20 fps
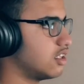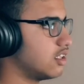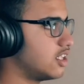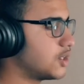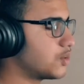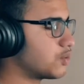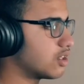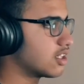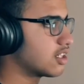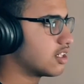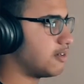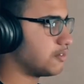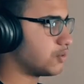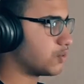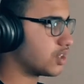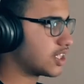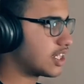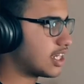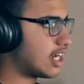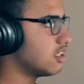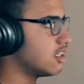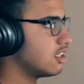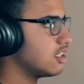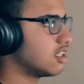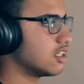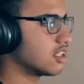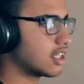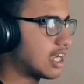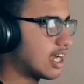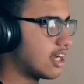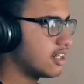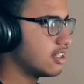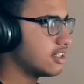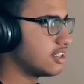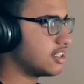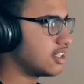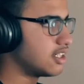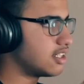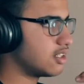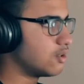This one comes with
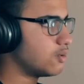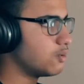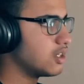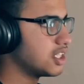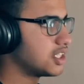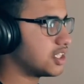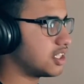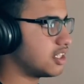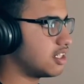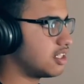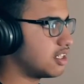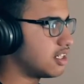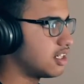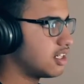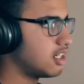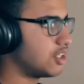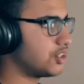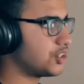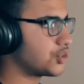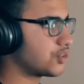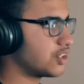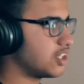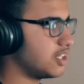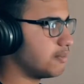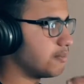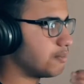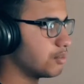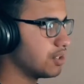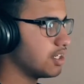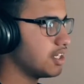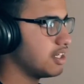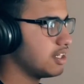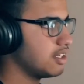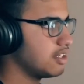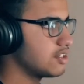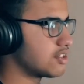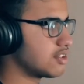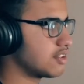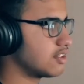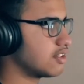calendar, weather, heart rate,
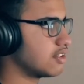breathe.